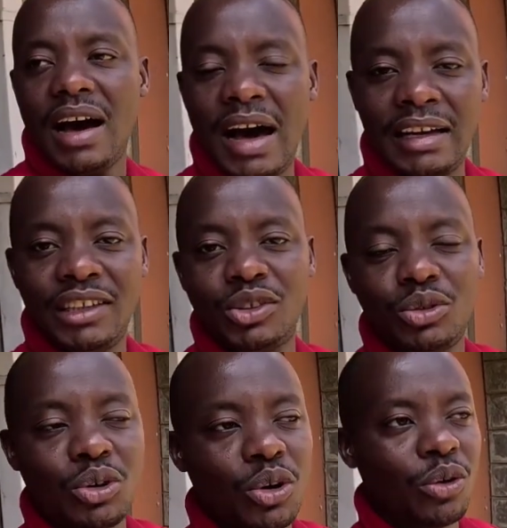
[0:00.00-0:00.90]
I need
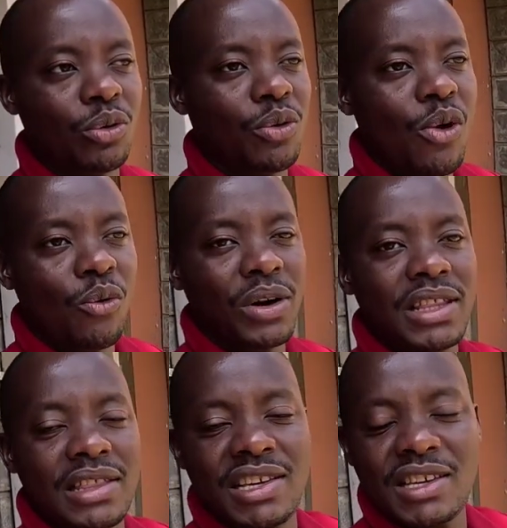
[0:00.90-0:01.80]
to know
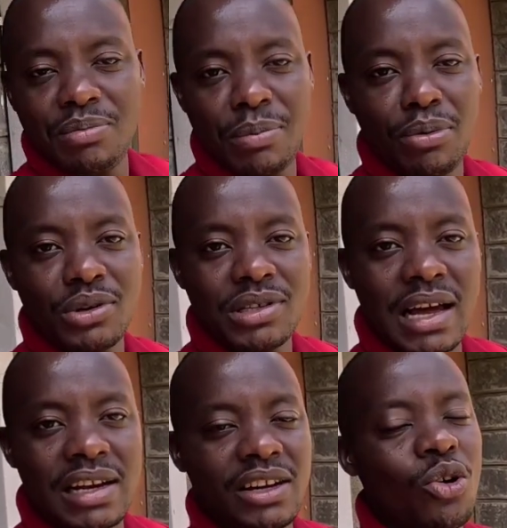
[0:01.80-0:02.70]
whether these people
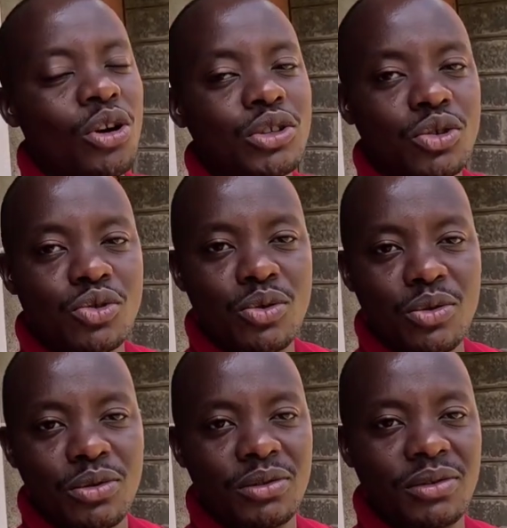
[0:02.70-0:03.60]
started going to
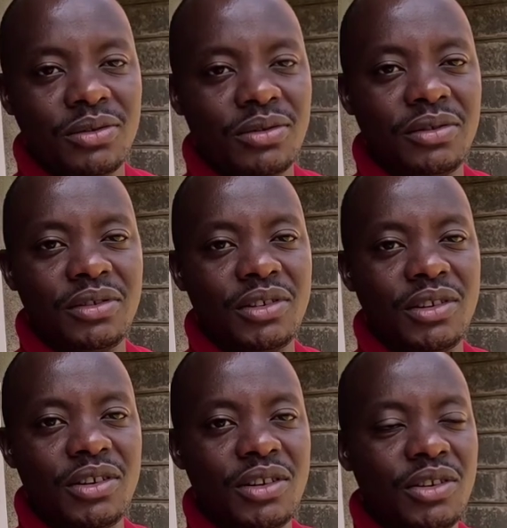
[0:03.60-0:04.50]
school.
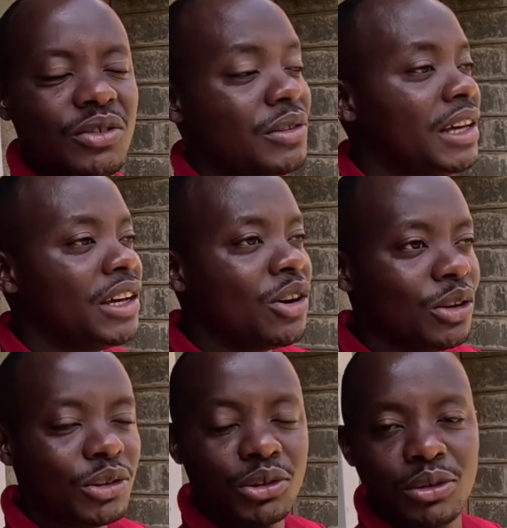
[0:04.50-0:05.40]
Do they
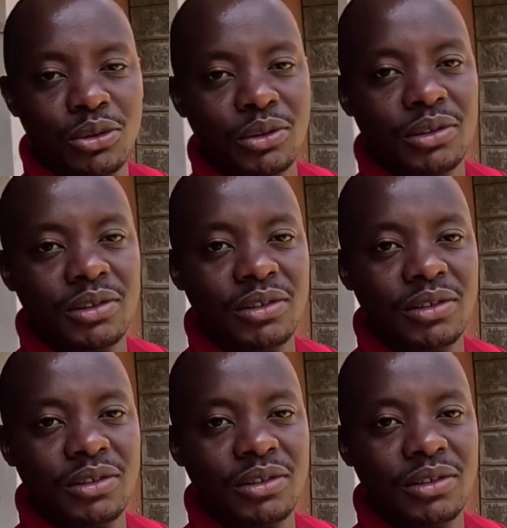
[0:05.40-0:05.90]
go to school?